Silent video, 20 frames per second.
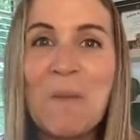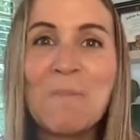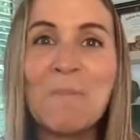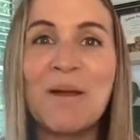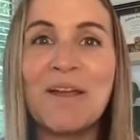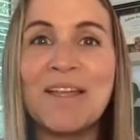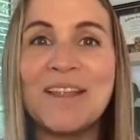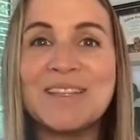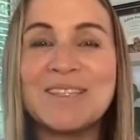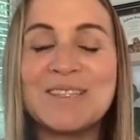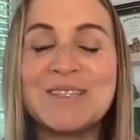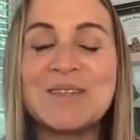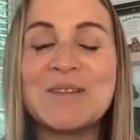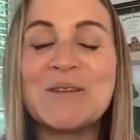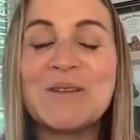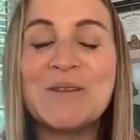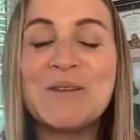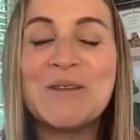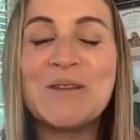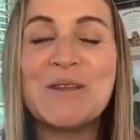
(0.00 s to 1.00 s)
but it's
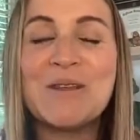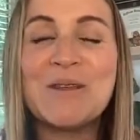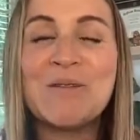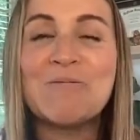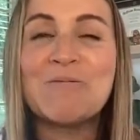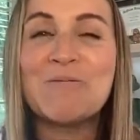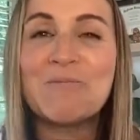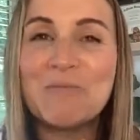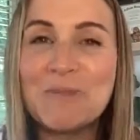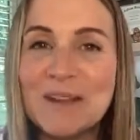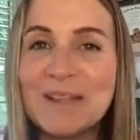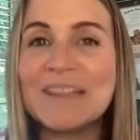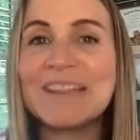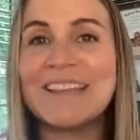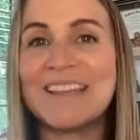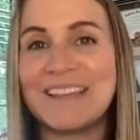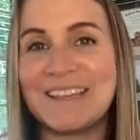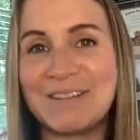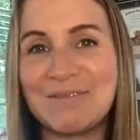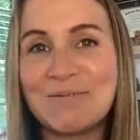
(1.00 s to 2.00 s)
it
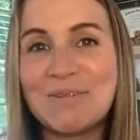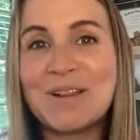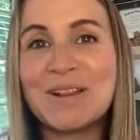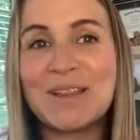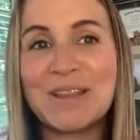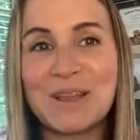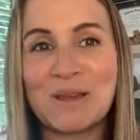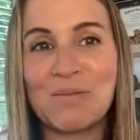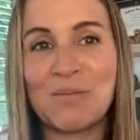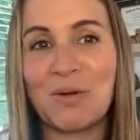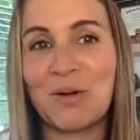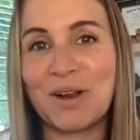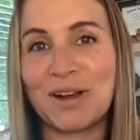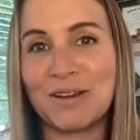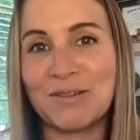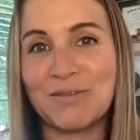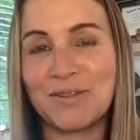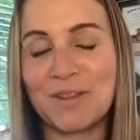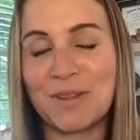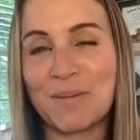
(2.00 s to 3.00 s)
really, really
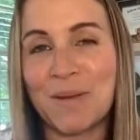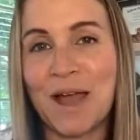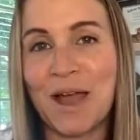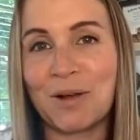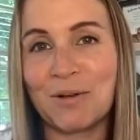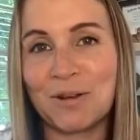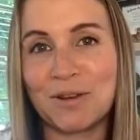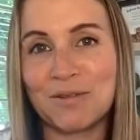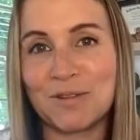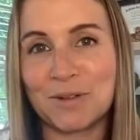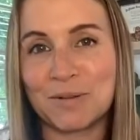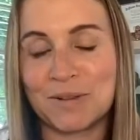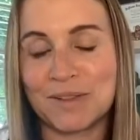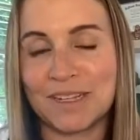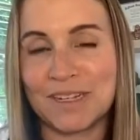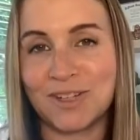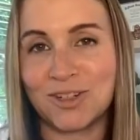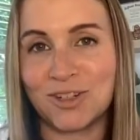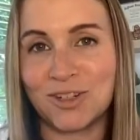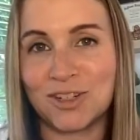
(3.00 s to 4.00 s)
important for the power of your
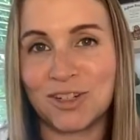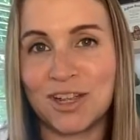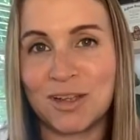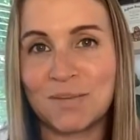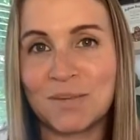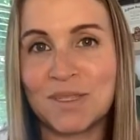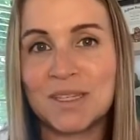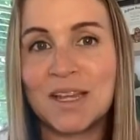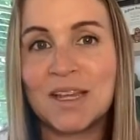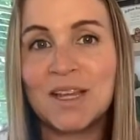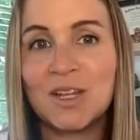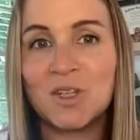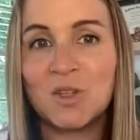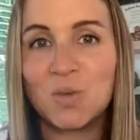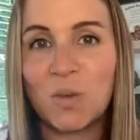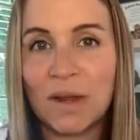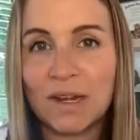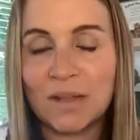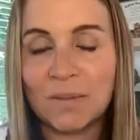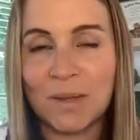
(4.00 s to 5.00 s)
relationships.
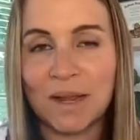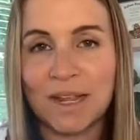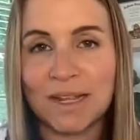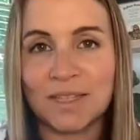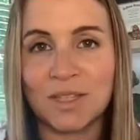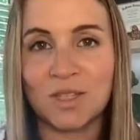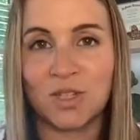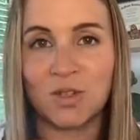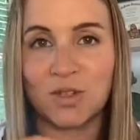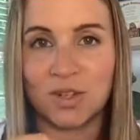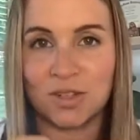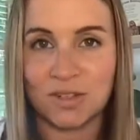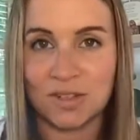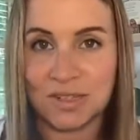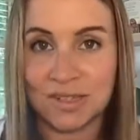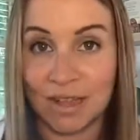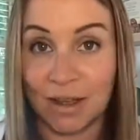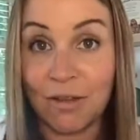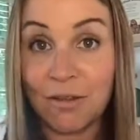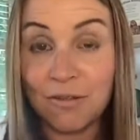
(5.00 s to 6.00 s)
20 minutes to
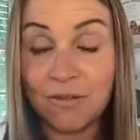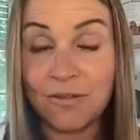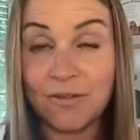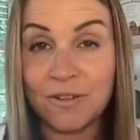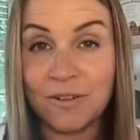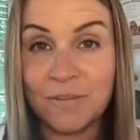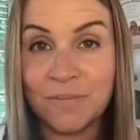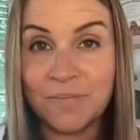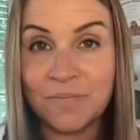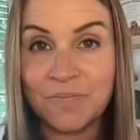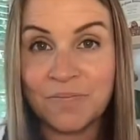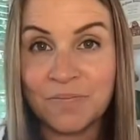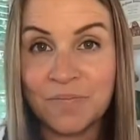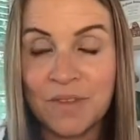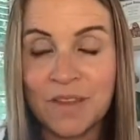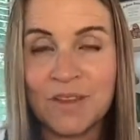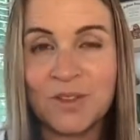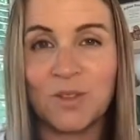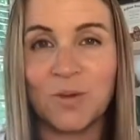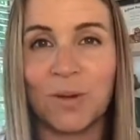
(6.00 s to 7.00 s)
yourself,
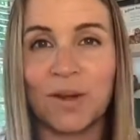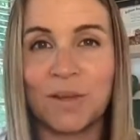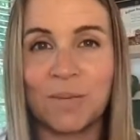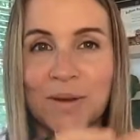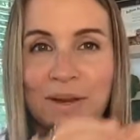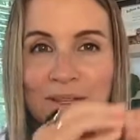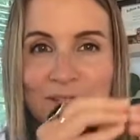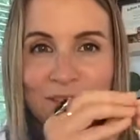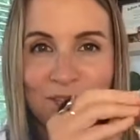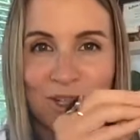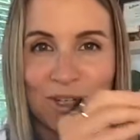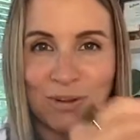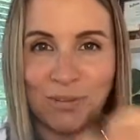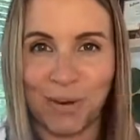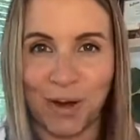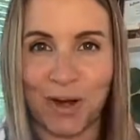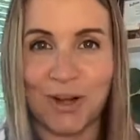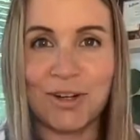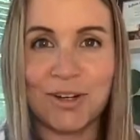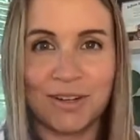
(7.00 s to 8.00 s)
20 minutes to your
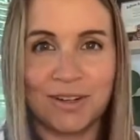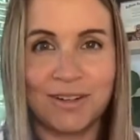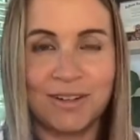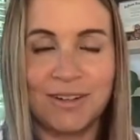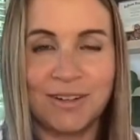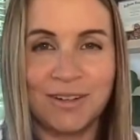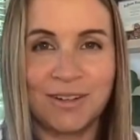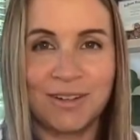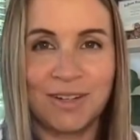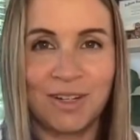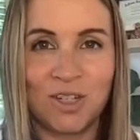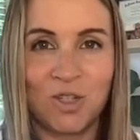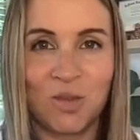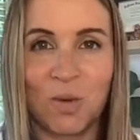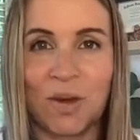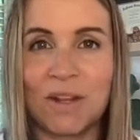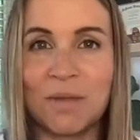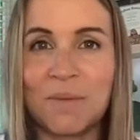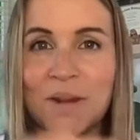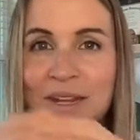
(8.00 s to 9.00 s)
partner,
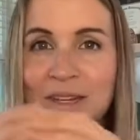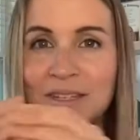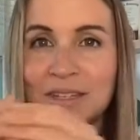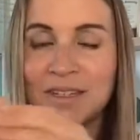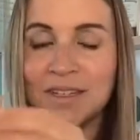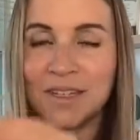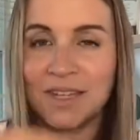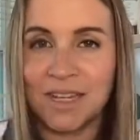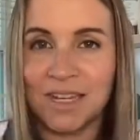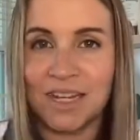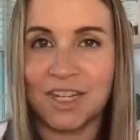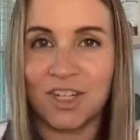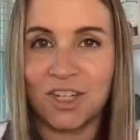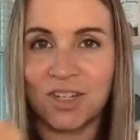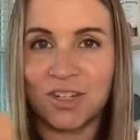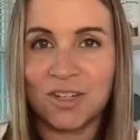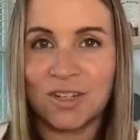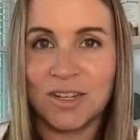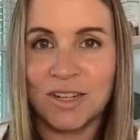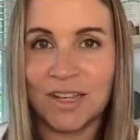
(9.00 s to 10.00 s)
20 minutes to
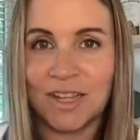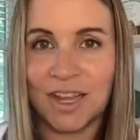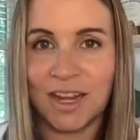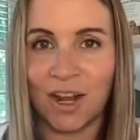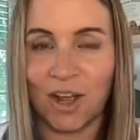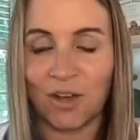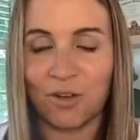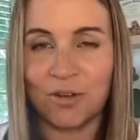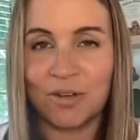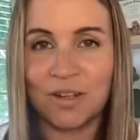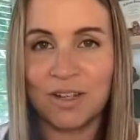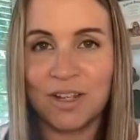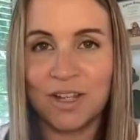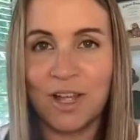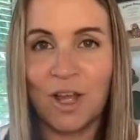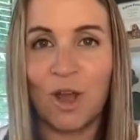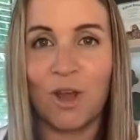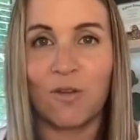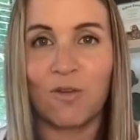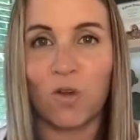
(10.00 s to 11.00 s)
each kiddo
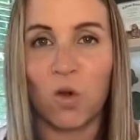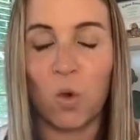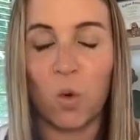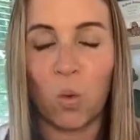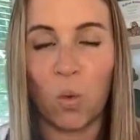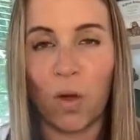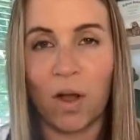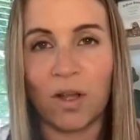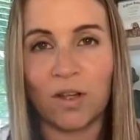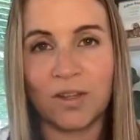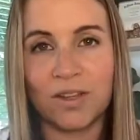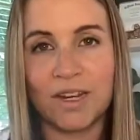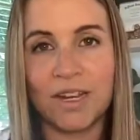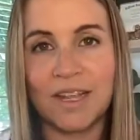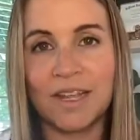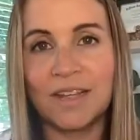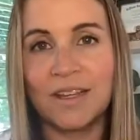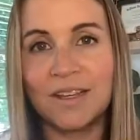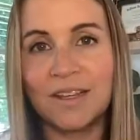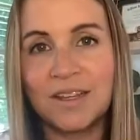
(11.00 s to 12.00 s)
of
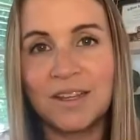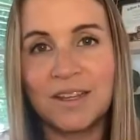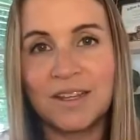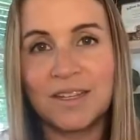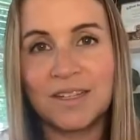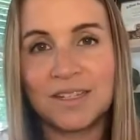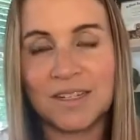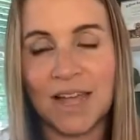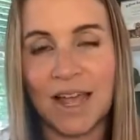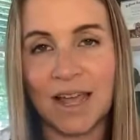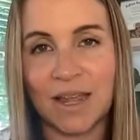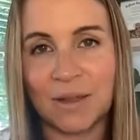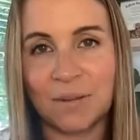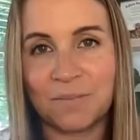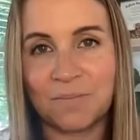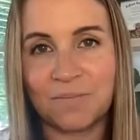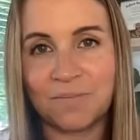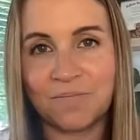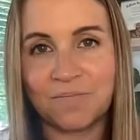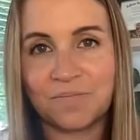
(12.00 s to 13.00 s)
quality
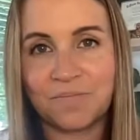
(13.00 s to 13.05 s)
time.